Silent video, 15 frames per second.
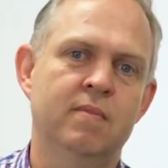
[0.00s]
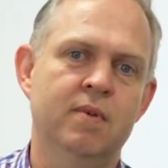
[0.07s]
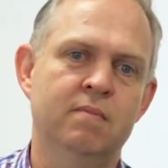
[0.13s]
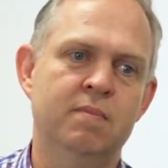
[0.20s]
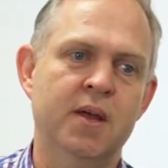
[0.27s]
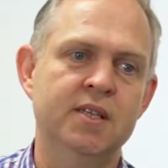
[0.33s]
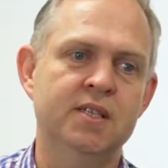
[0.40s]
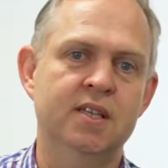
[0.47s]

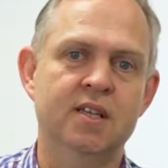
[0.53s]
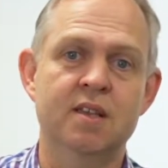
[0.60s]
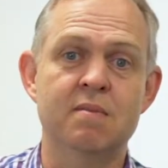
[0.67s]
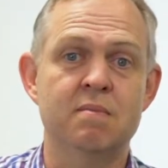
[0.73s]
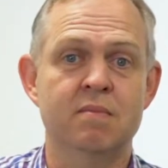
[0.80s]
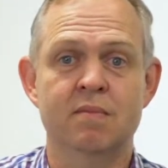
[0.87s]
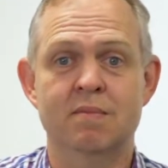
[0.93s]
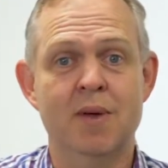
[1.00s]
basically
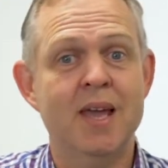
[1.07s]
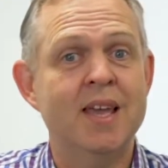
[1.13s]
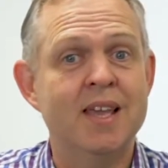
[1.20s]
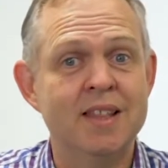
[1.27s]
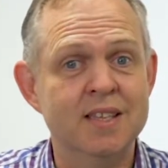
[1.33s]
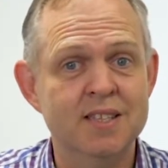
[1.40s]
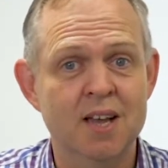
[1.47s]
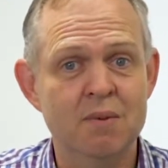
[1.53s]
making
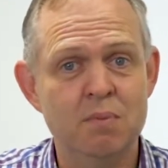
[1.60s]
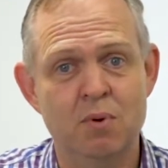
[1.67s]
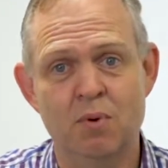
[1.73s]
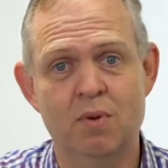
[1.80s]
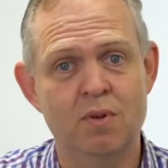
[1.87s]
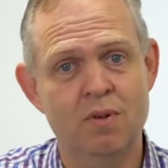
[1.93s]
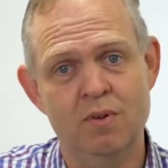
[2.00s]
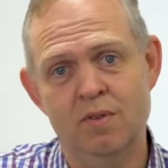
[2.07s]
this up
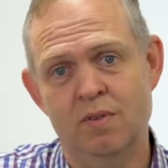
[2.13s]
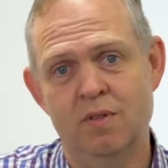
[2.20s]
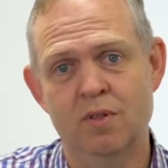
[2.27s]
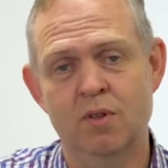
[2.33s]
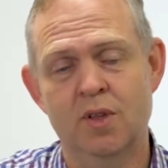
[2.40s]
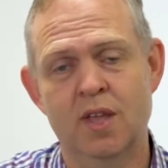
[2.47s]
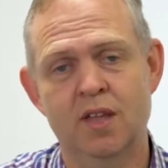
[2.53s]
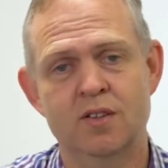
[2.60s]
or
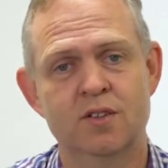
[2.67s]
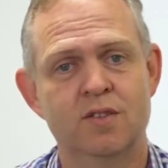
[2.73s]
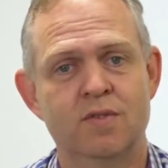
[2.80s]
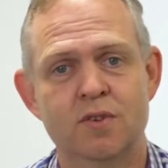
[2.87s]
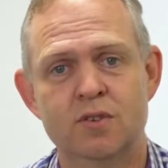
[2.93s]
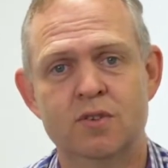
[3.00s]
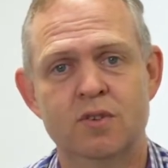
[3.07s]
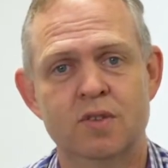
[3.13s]
looking to the
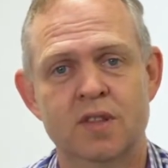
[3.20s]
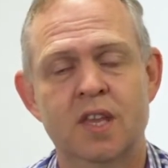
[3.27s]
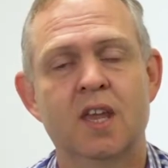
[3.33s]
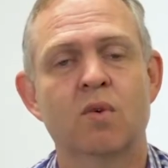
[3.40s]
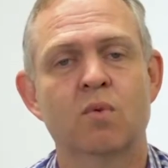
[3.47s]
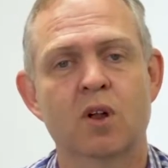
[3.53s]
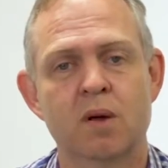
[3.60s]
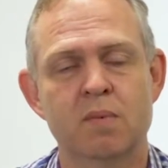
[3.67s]
future and
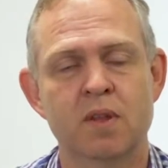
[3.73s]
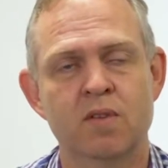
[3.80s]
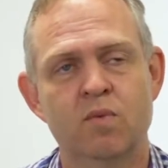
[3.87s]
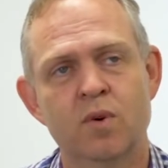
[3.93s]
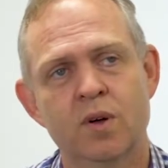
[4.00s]
thinking what I believe.